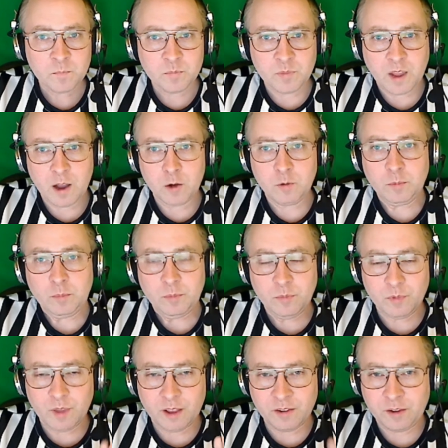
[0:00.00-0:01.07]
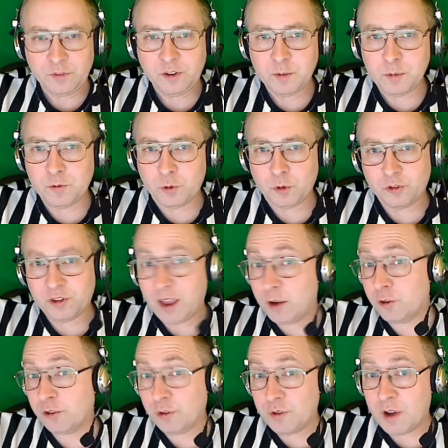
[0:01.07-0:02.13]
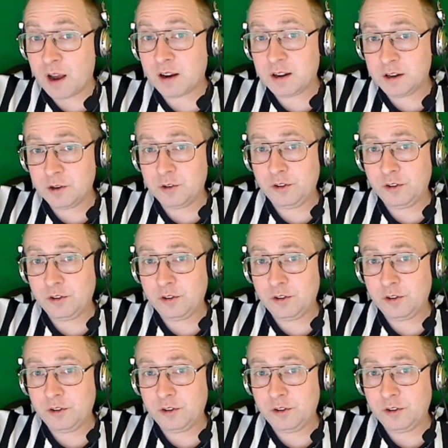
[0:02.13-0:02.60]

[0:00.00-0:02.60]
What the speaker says: Now, as I've said before, skaters are not cleared